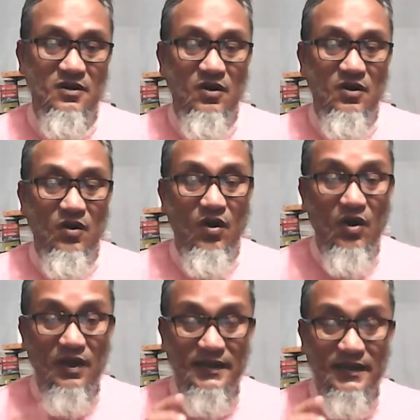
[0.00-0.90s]

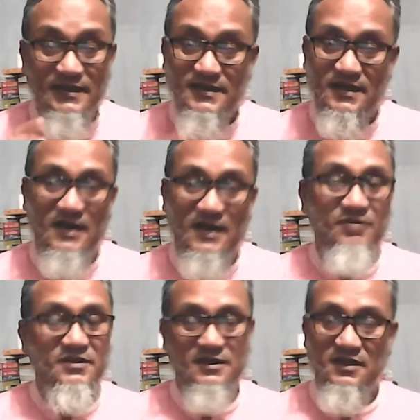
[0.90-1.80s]
All this
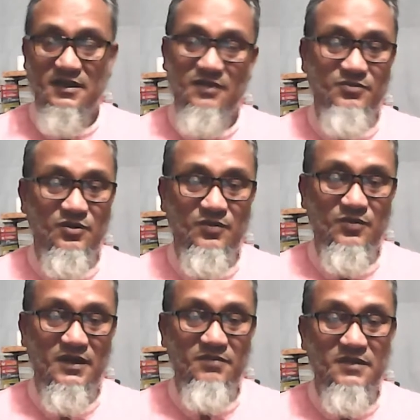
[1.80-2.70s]
grammatical
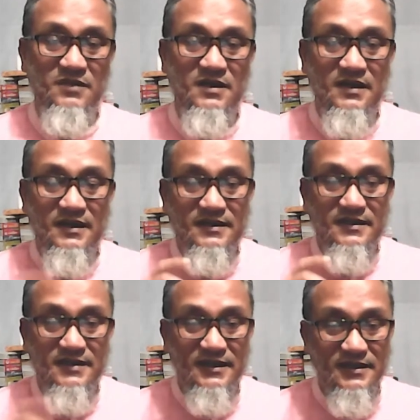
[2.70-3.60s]
problem
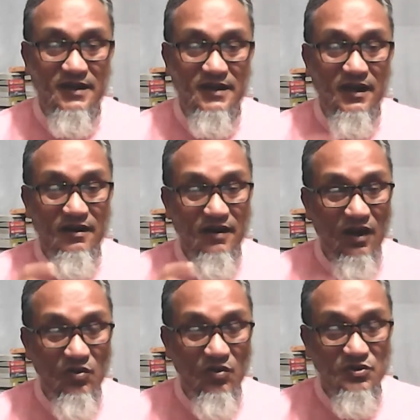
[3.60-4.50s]
center
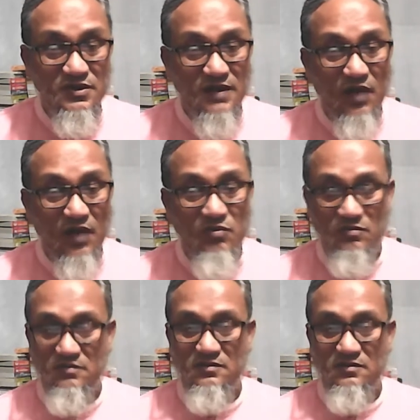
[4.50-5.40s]
around noun,
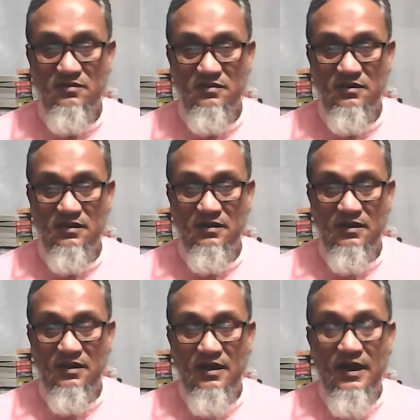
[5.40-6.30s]

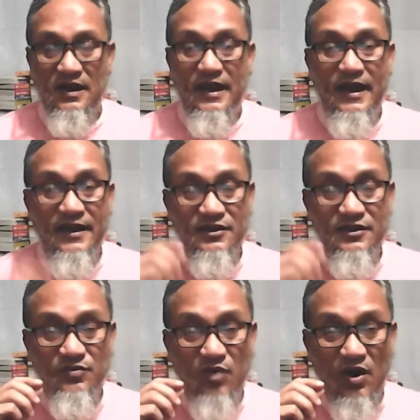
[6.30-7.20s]
and
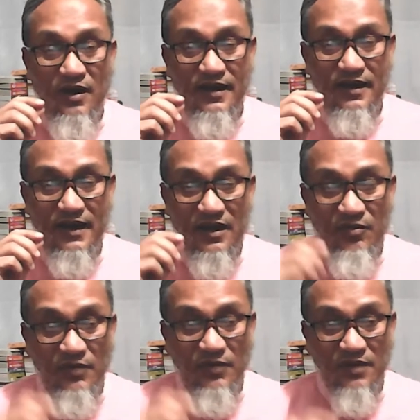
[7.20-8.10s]
for
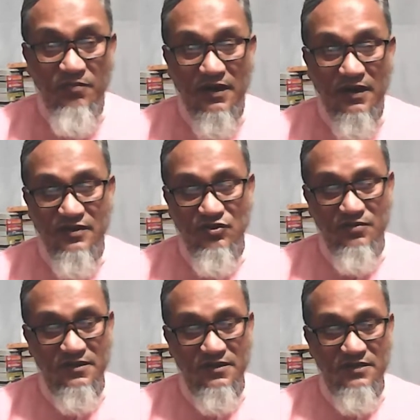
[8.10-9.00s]
every part of
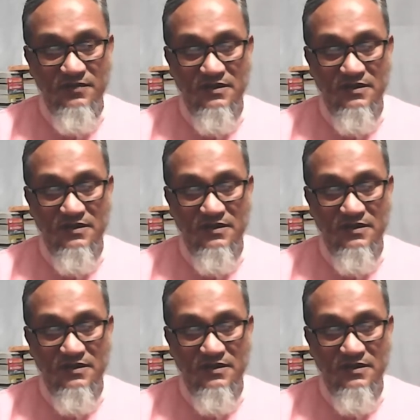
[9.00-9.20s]
speech